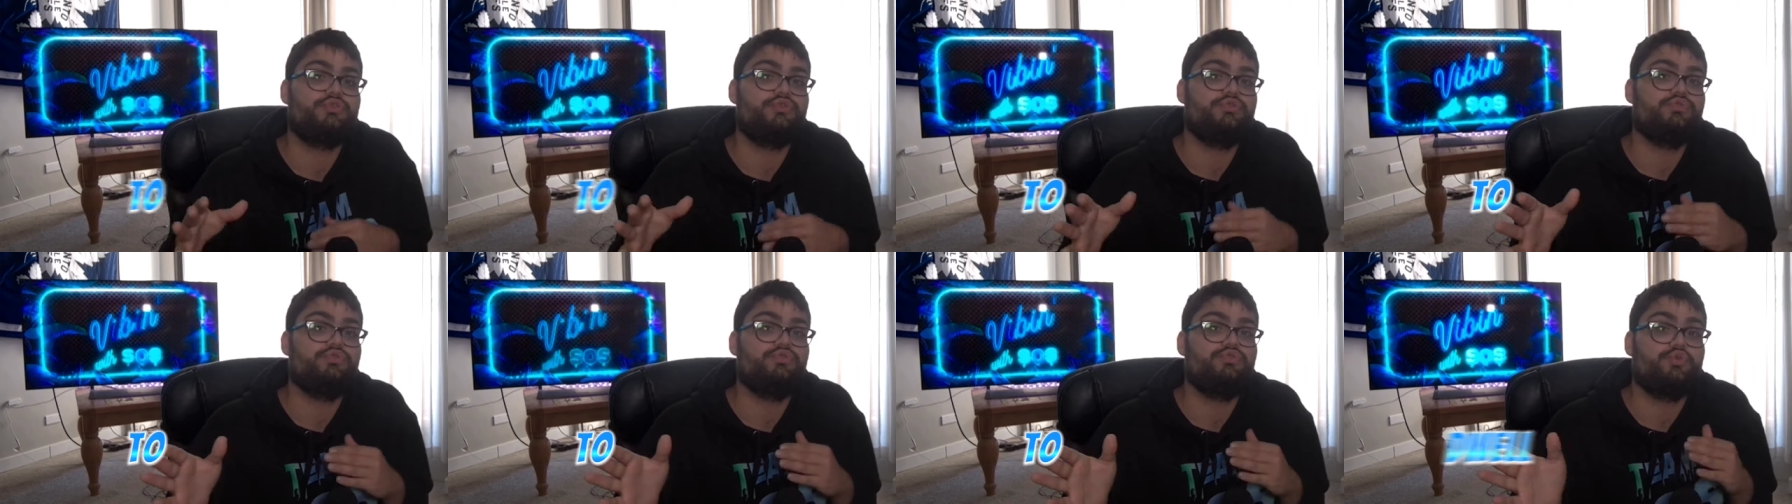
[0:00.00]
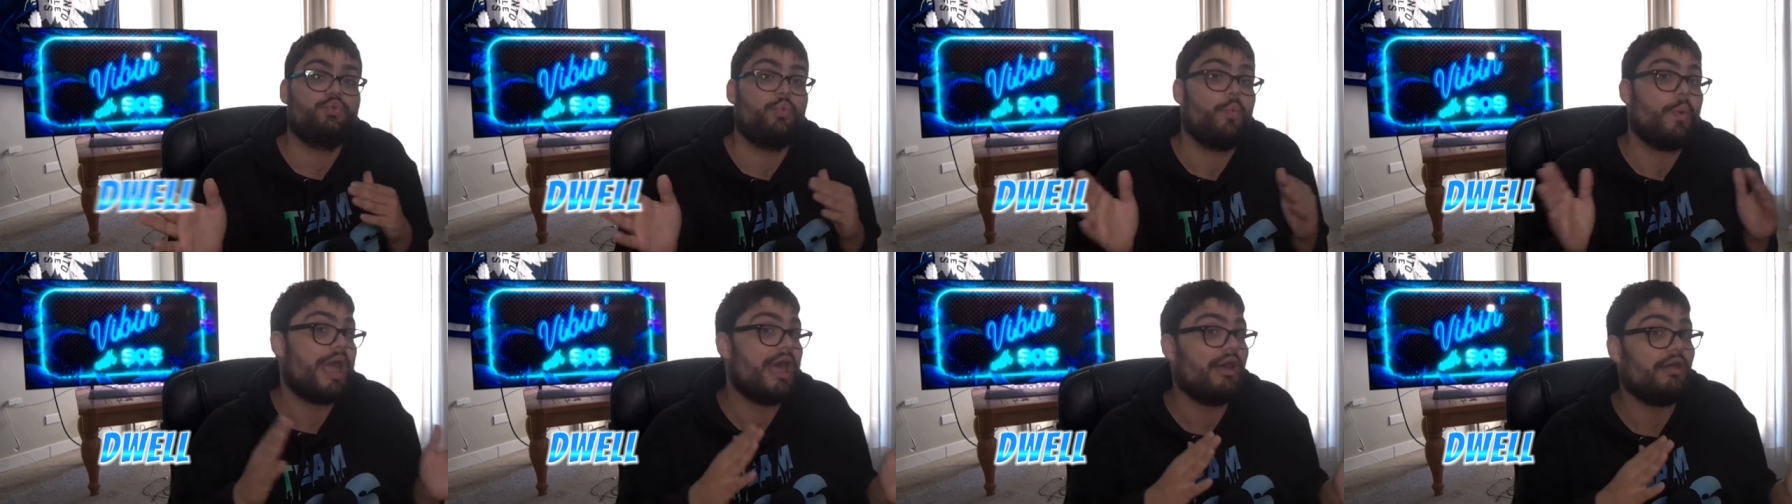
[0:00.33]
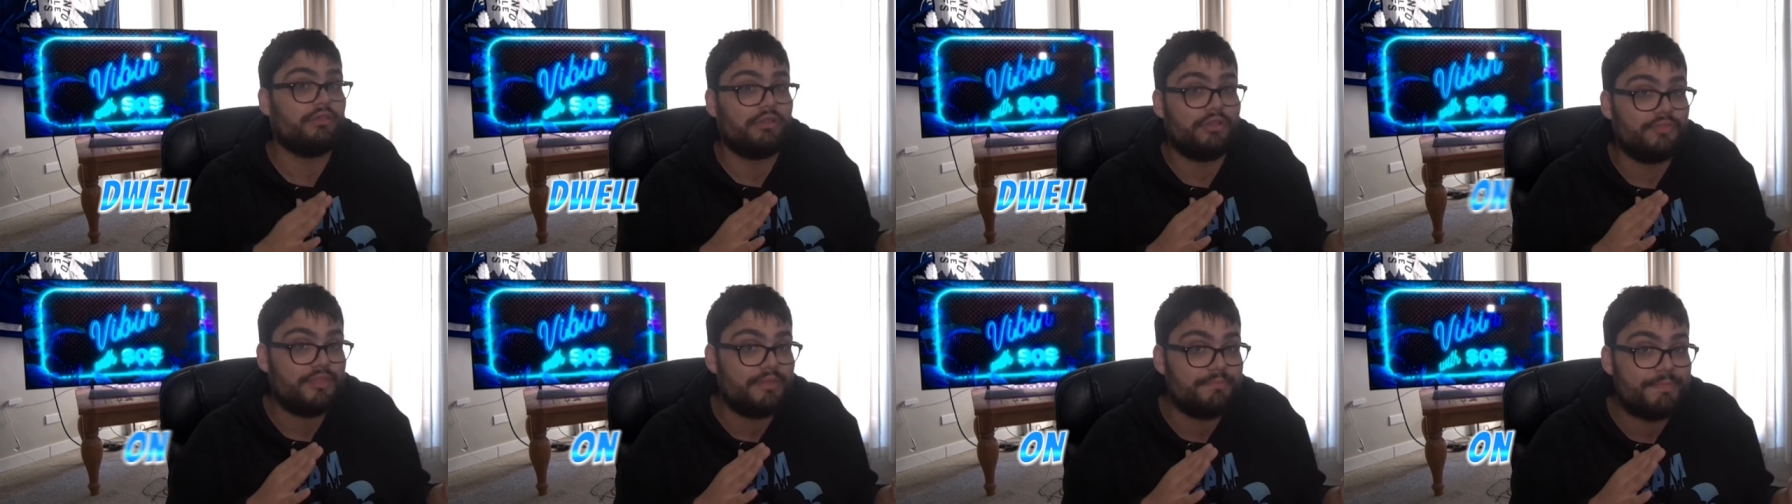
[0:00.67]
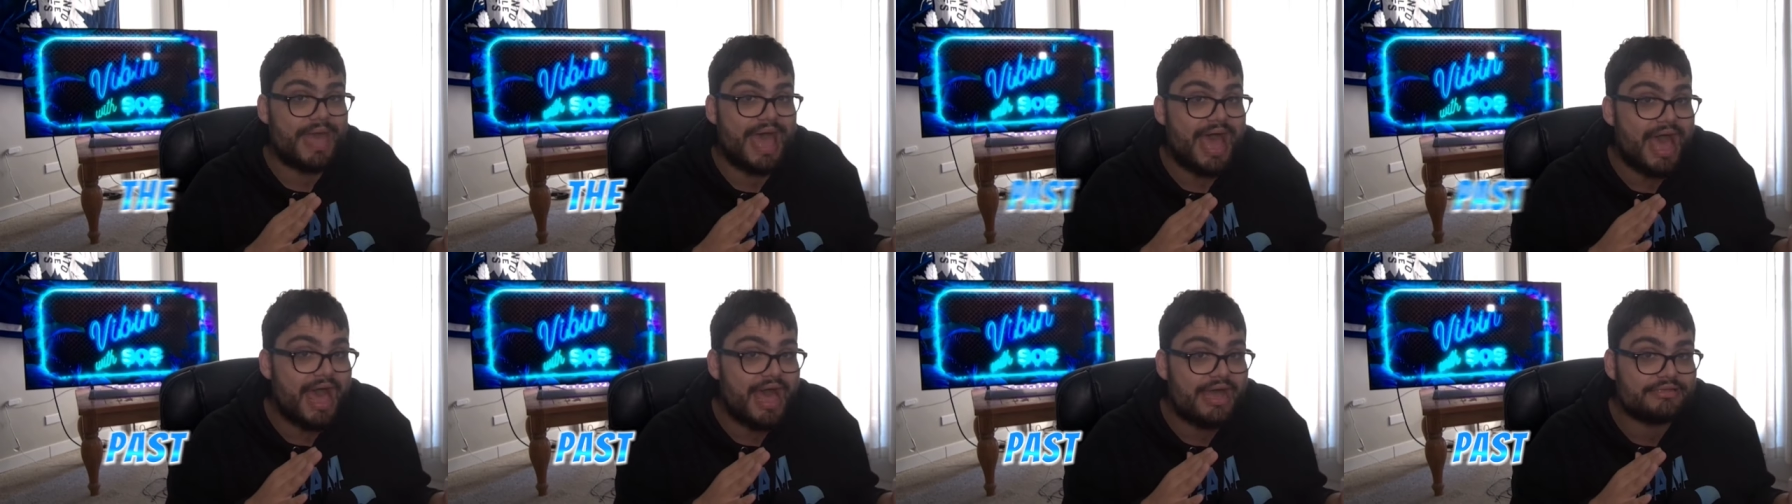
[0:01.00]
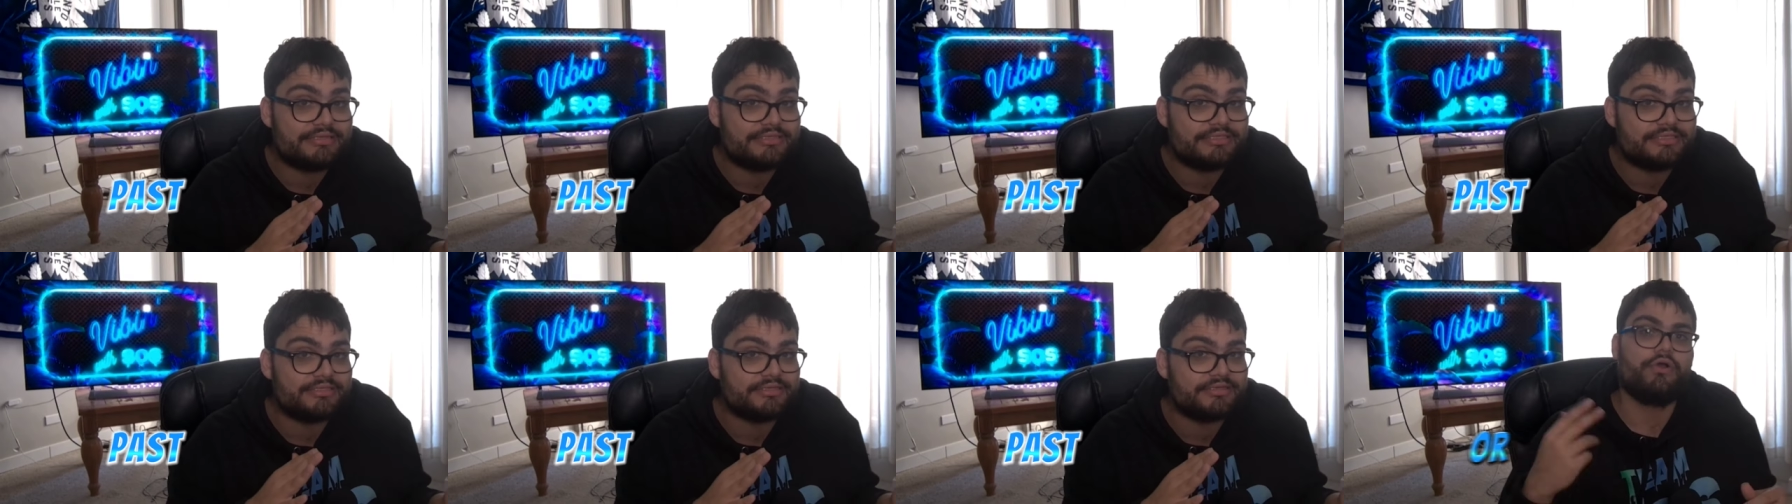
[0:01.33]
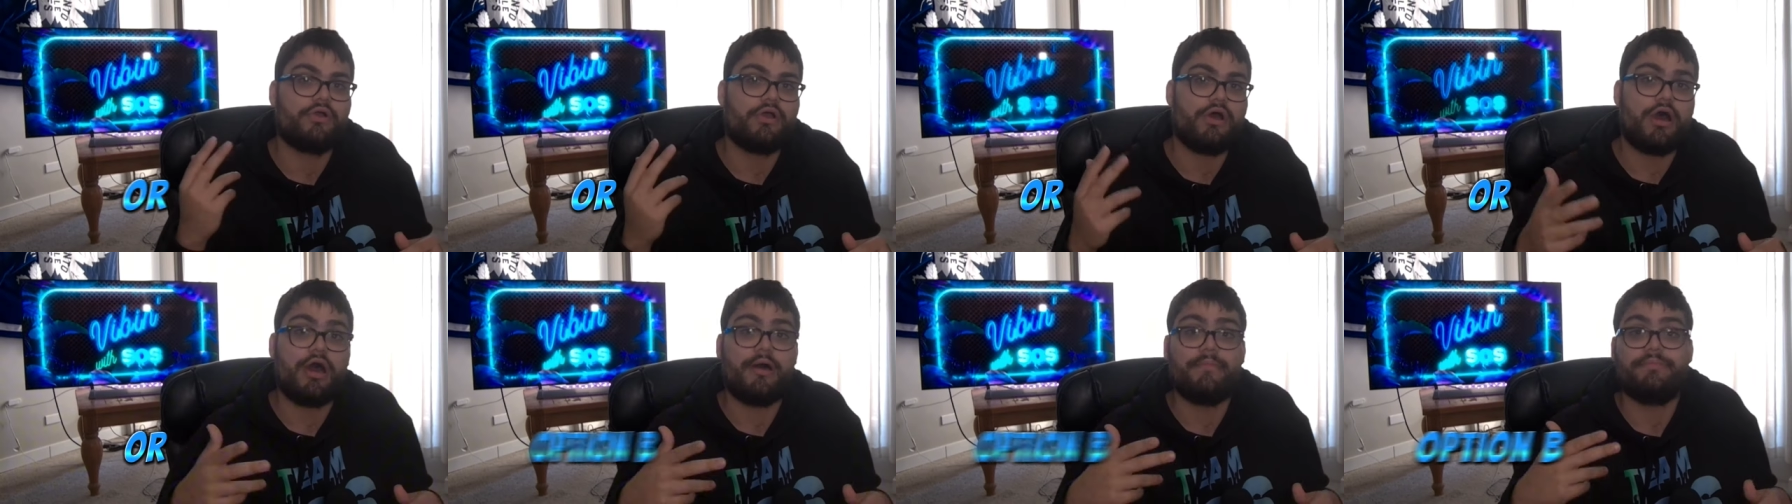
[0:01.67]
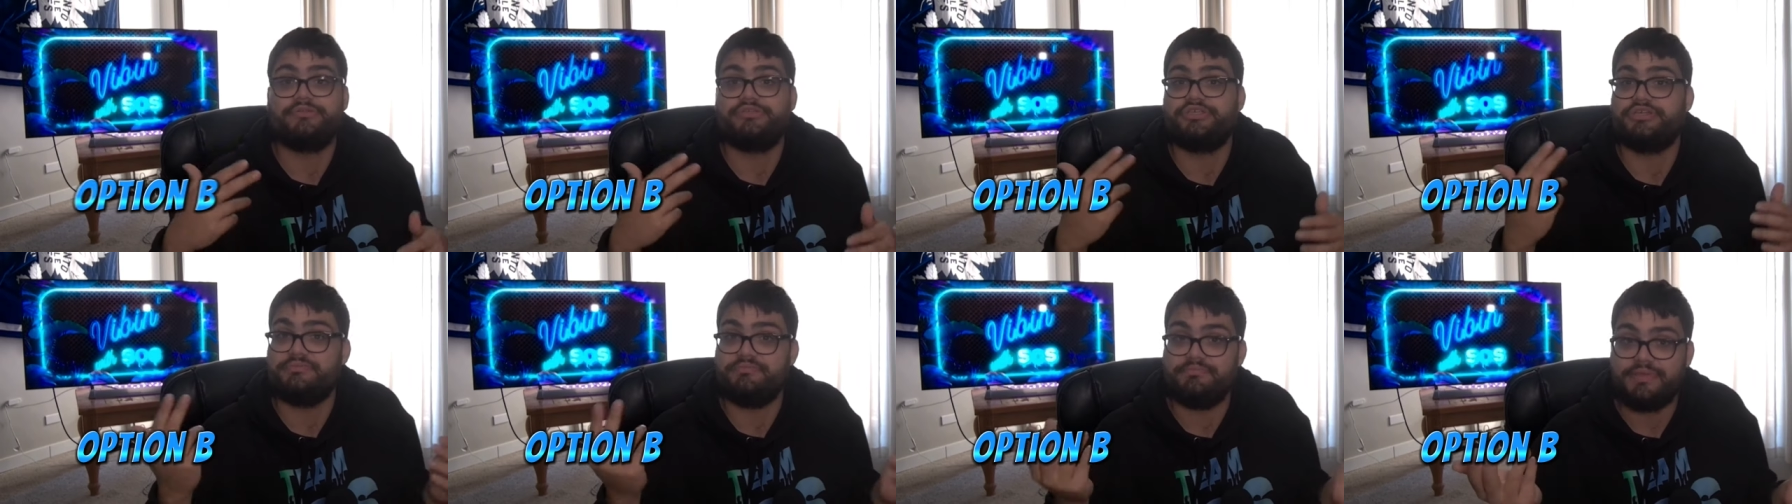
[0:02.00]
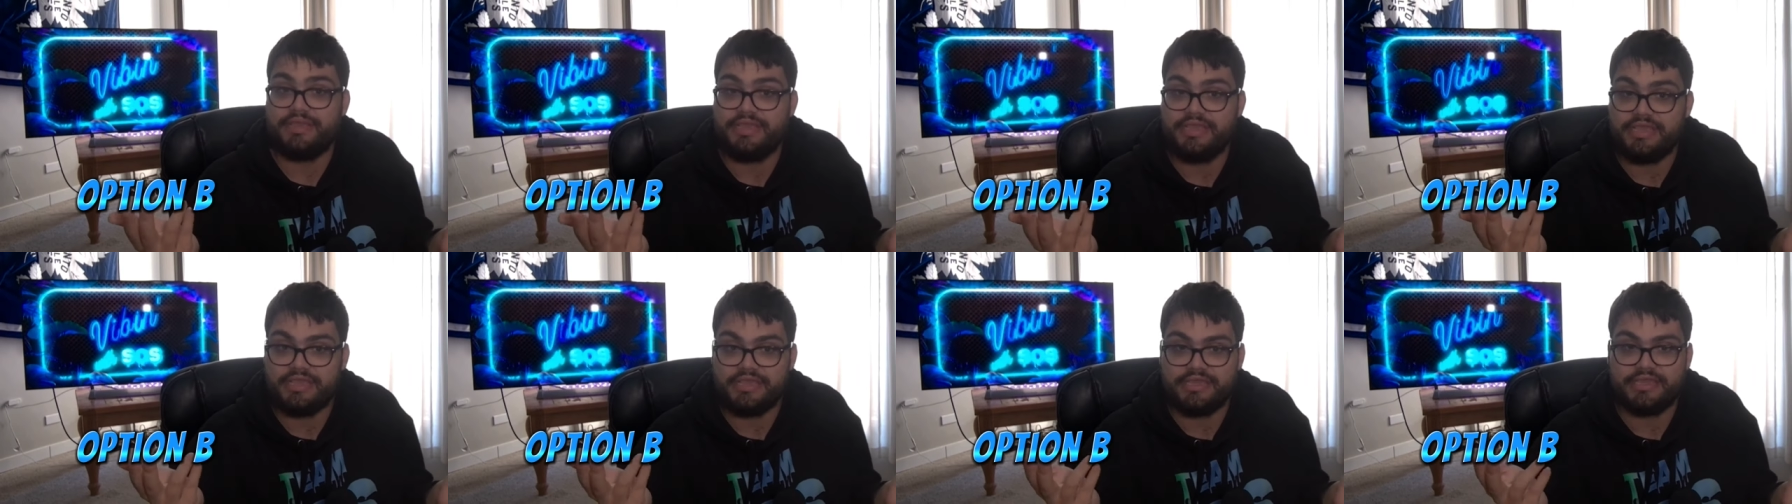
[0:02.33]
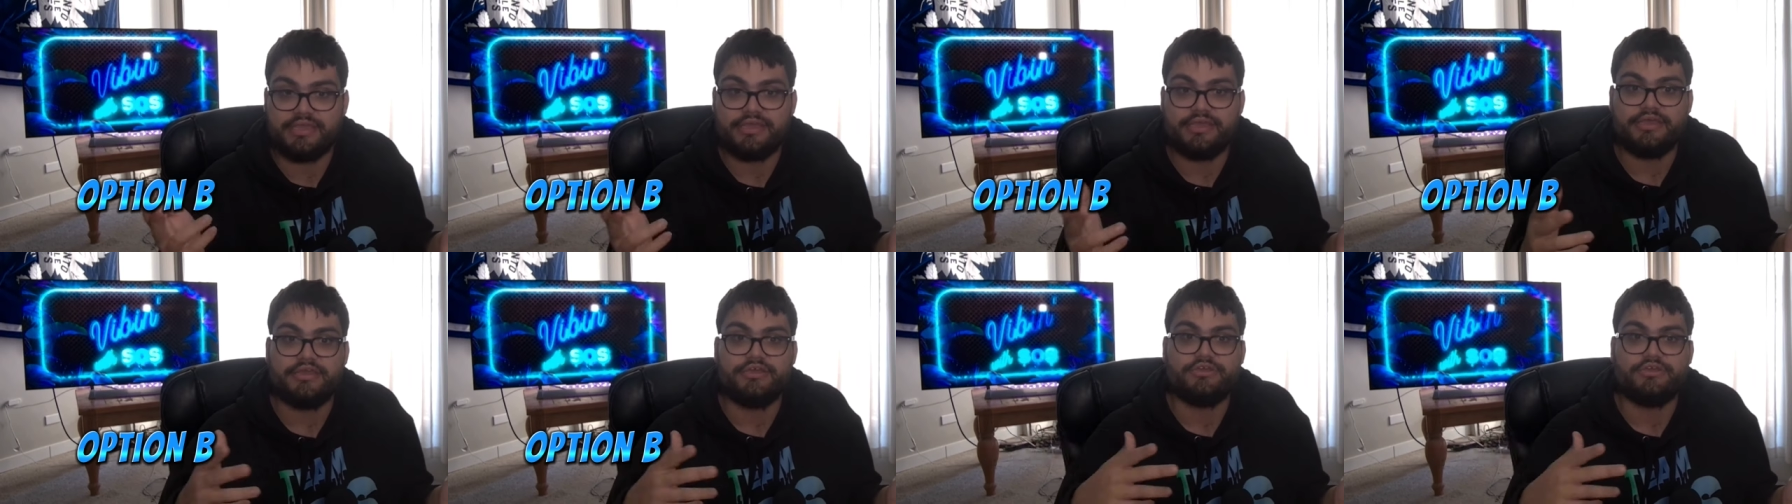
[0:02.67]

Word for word: to dwell on the past, or option B,